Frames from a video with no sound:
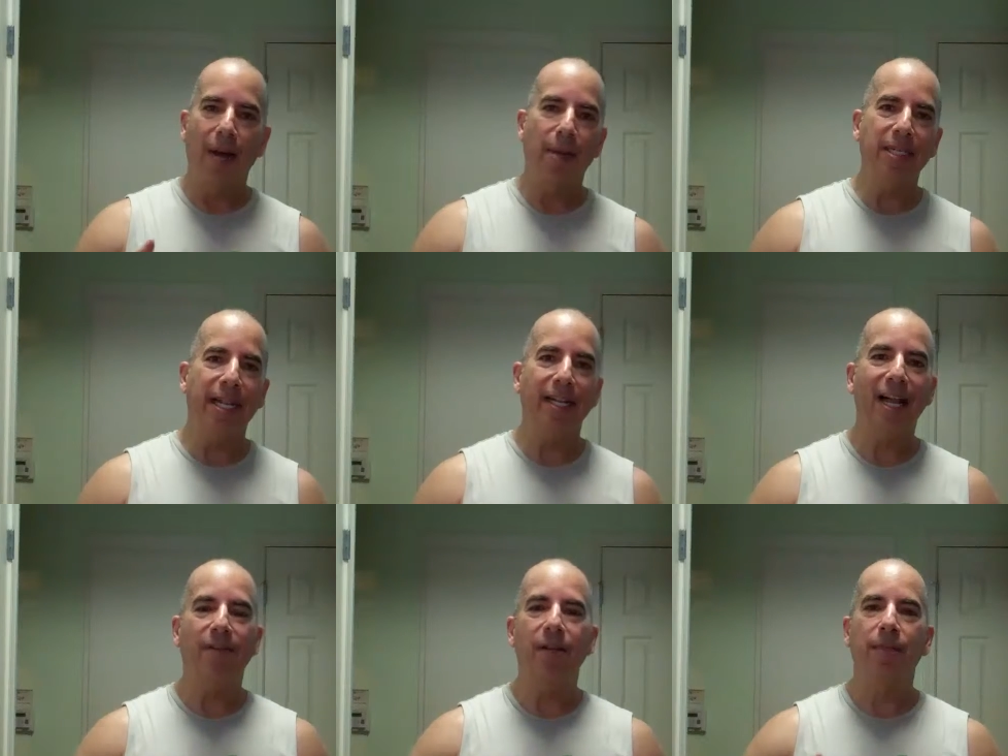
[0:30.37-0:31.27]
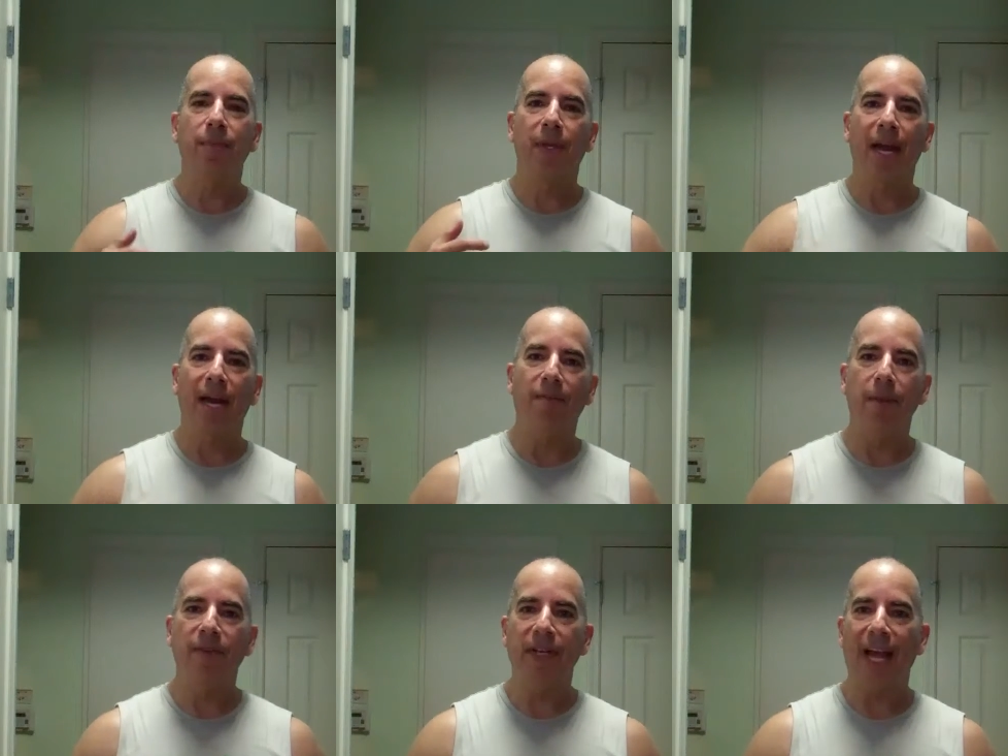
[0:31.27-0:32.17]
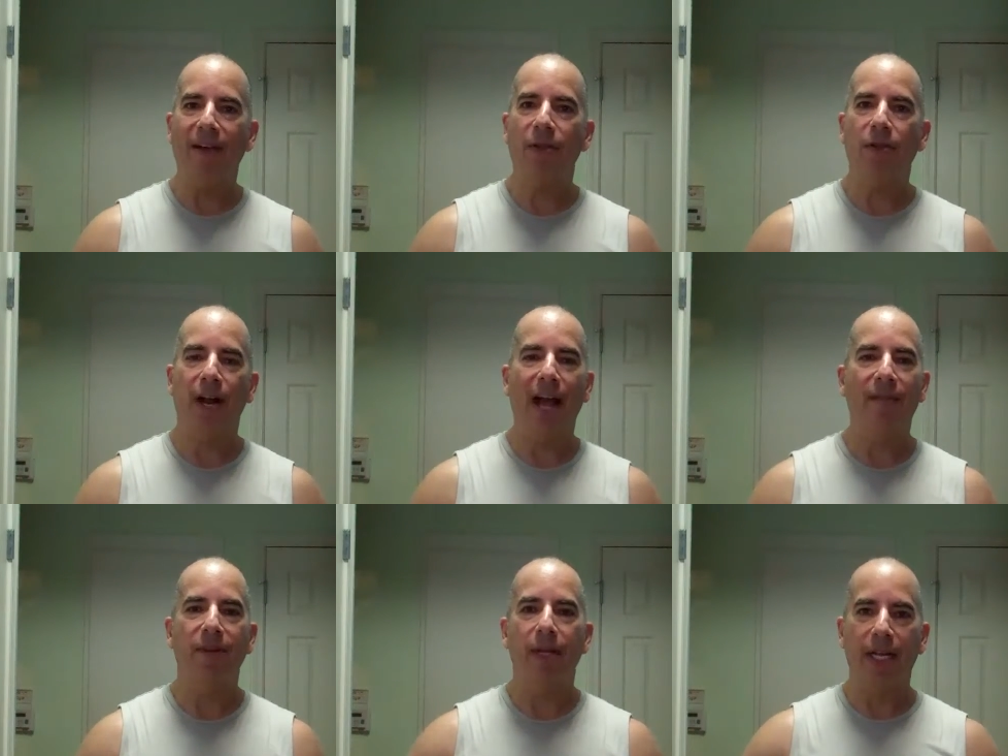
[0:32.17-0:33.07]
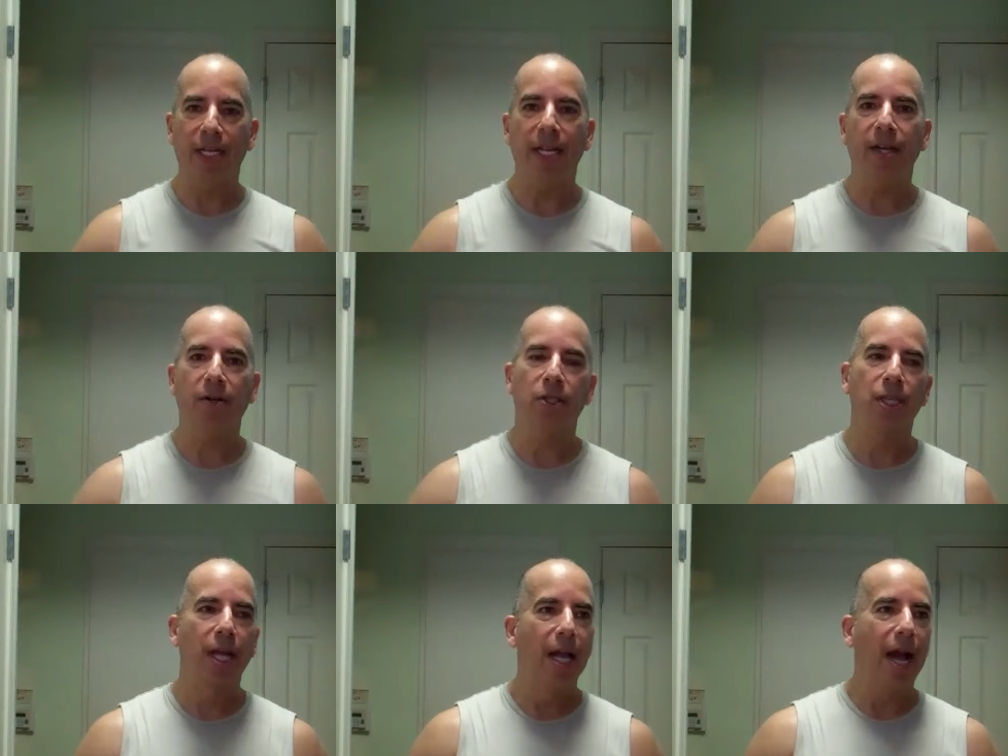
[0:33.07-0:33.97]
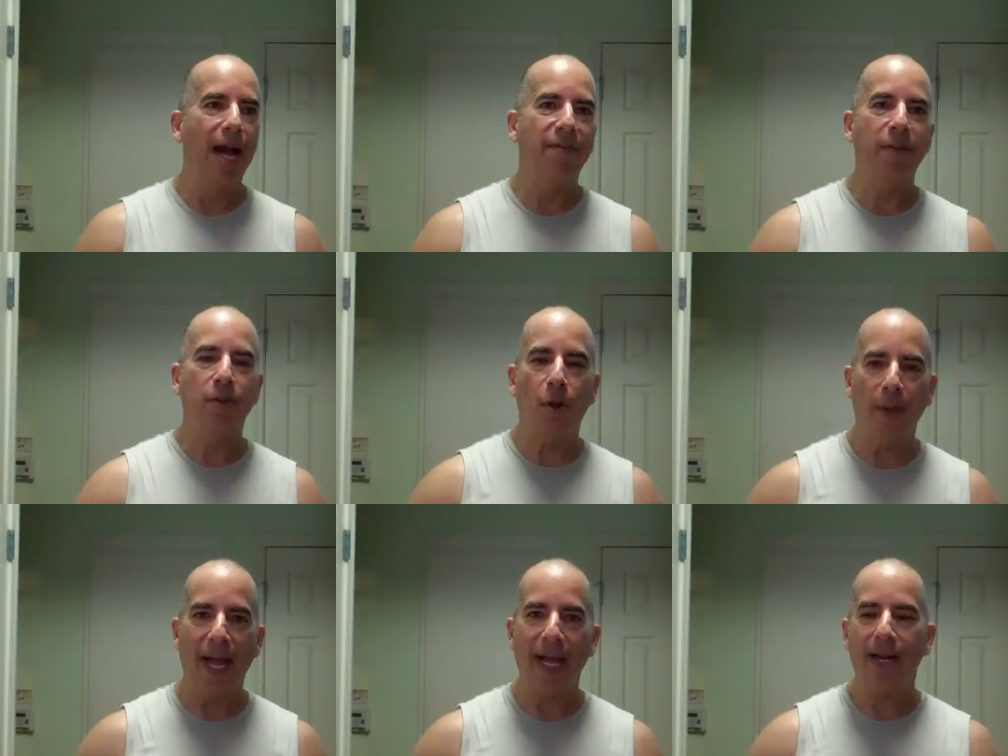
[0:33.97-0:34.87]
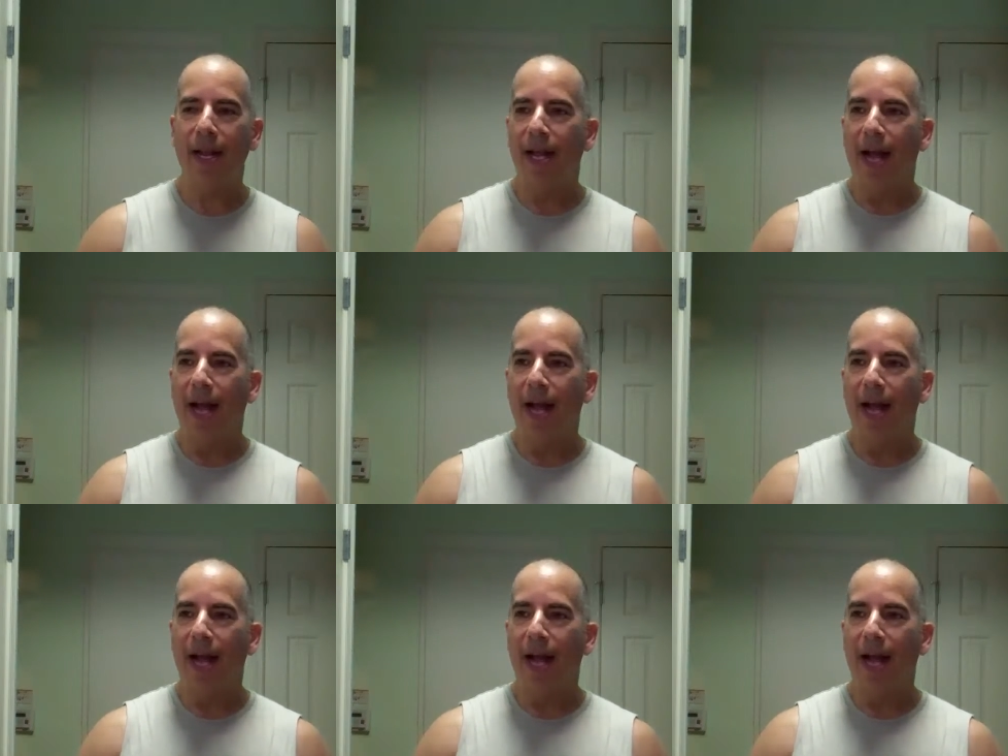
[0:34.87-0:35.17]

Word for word: I'm on day 11, and I'm lifting heavier than I have in, in years, I feel no pain.